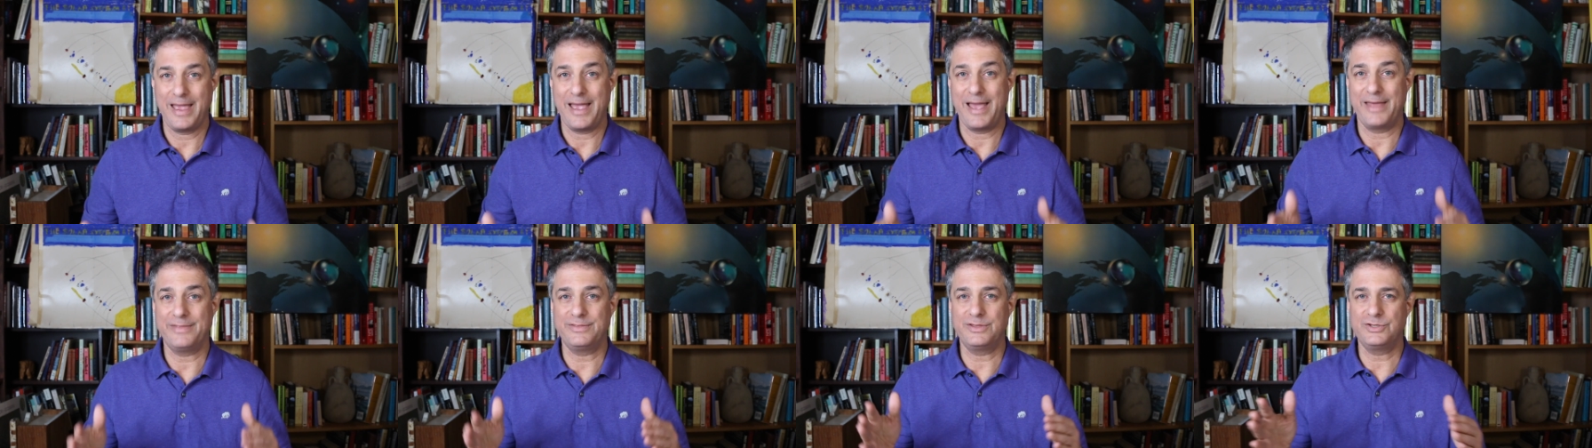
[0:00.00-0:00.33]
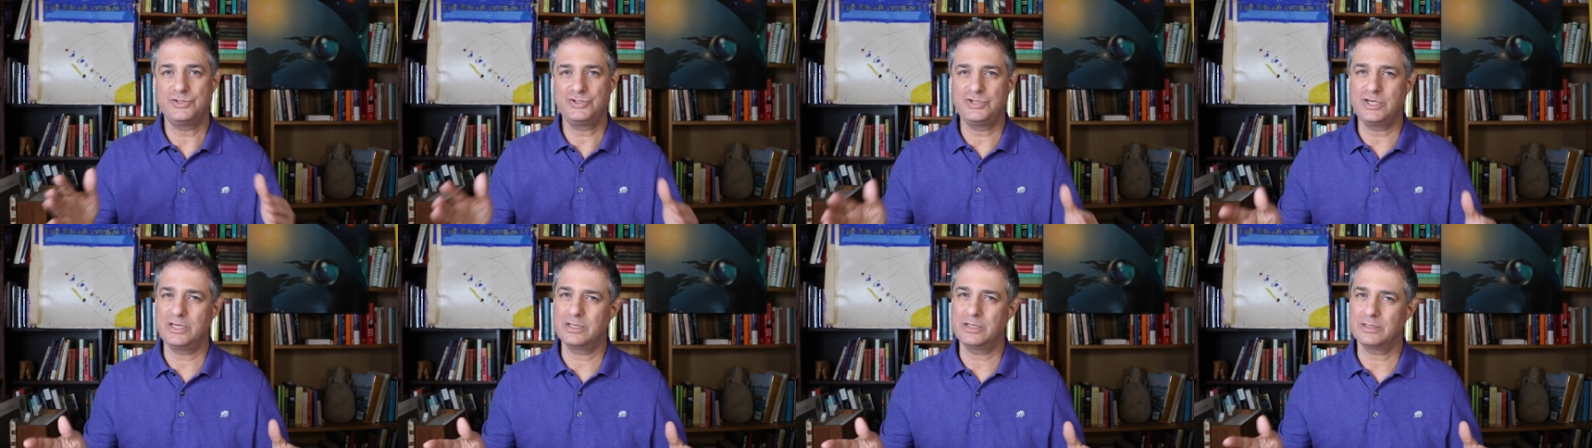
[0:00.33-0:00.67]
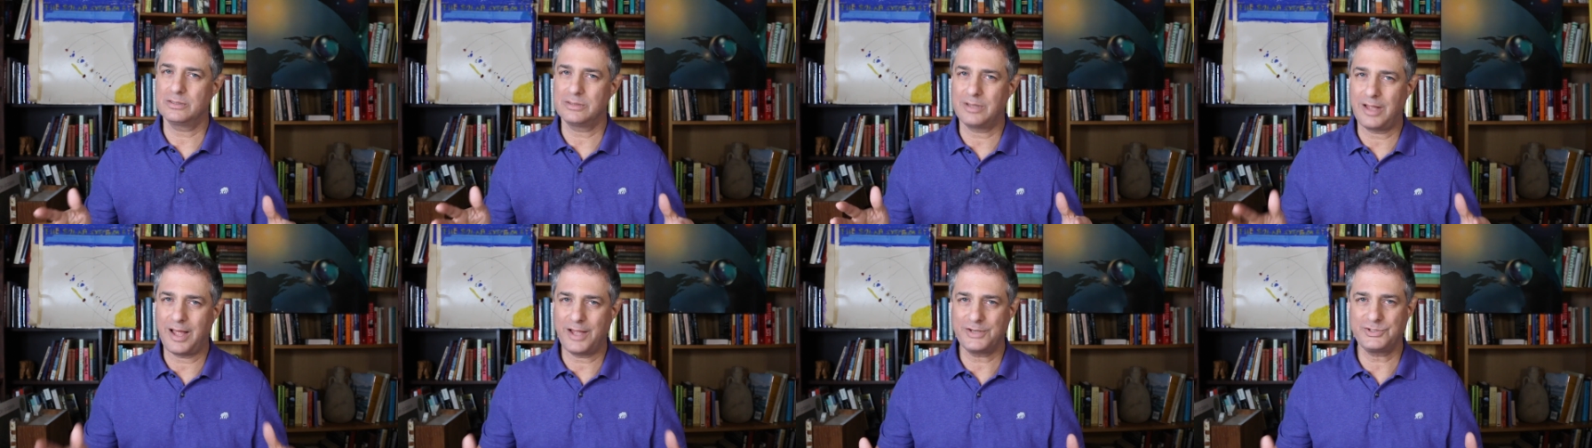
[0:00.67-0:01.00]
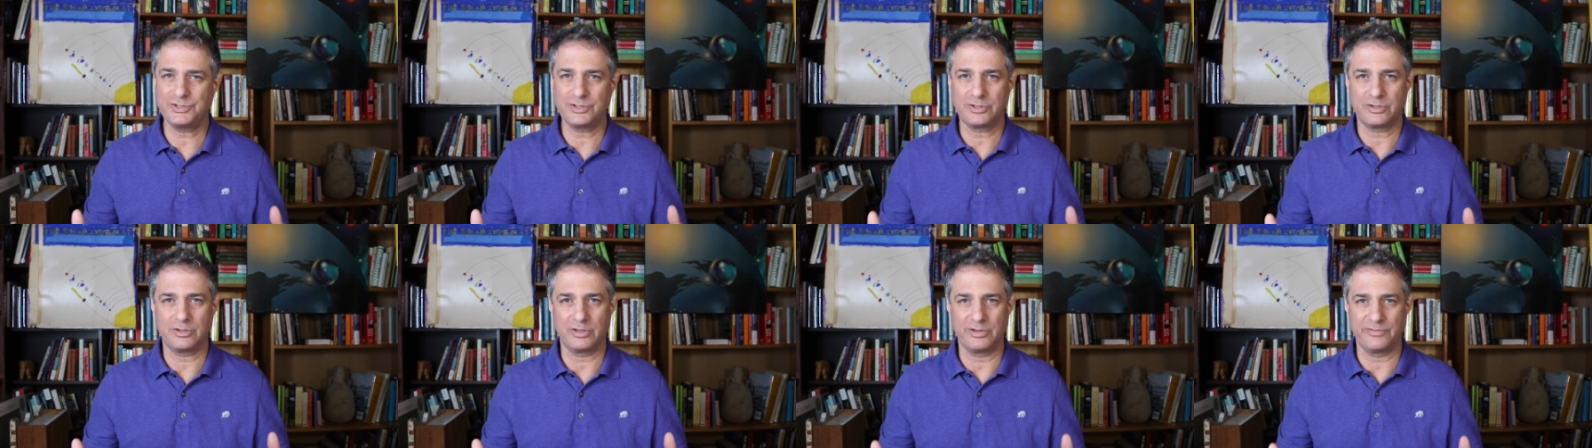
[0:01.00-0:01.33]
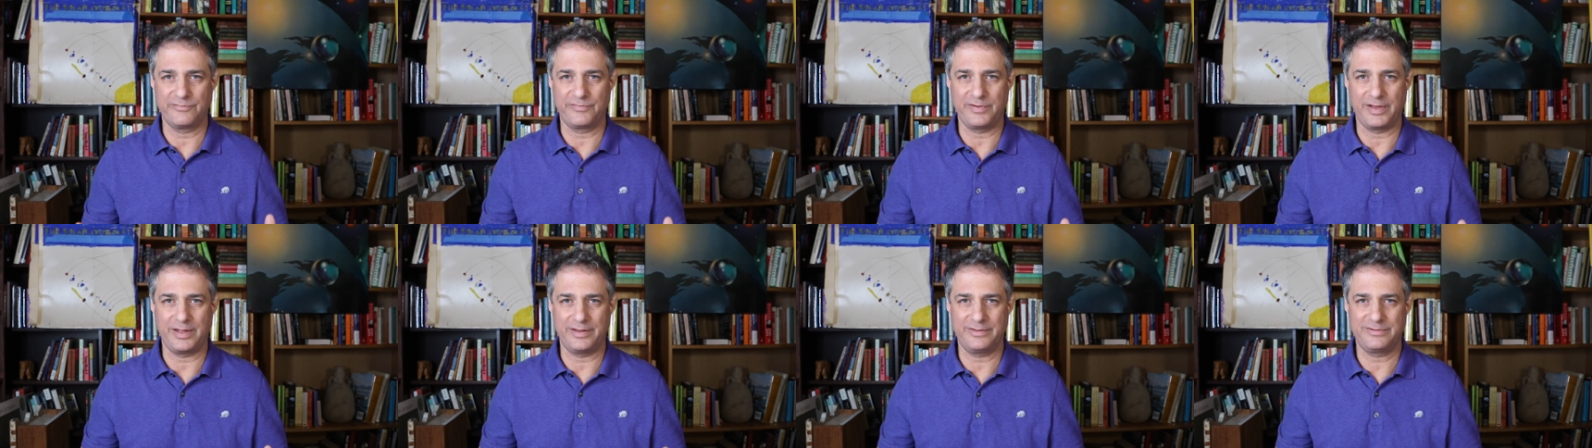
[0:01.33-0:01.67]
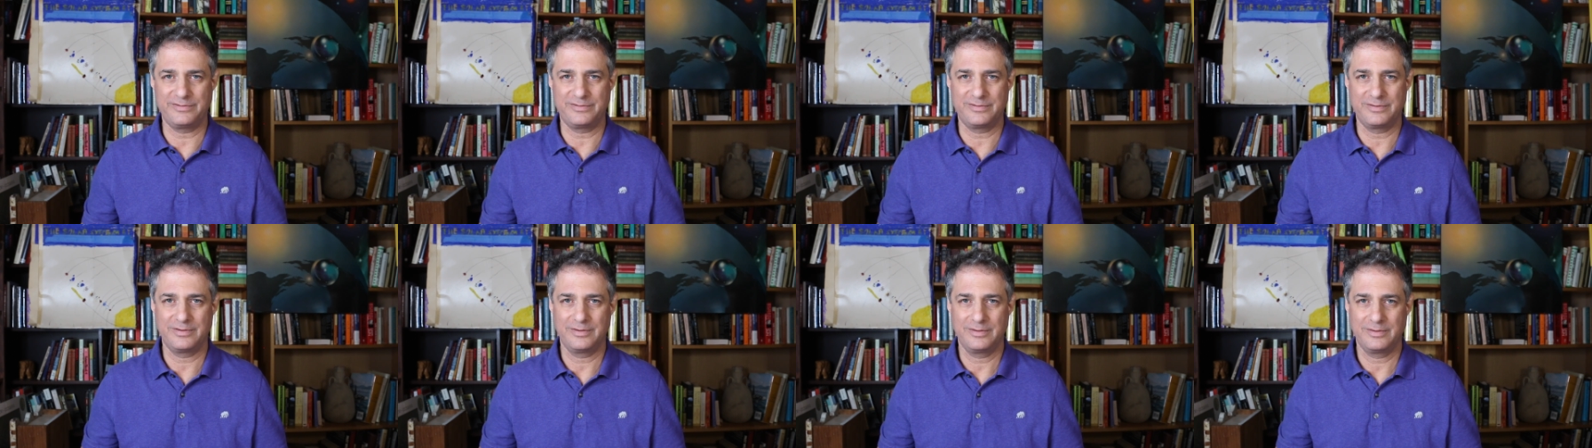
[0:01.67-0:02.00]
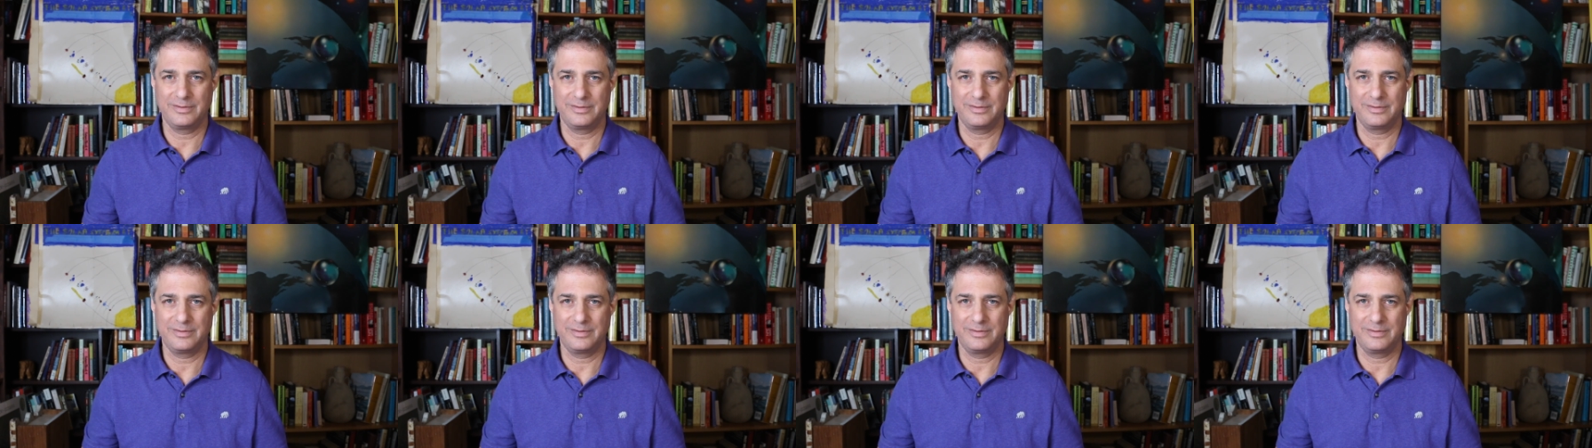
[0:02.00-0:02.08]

and the geological events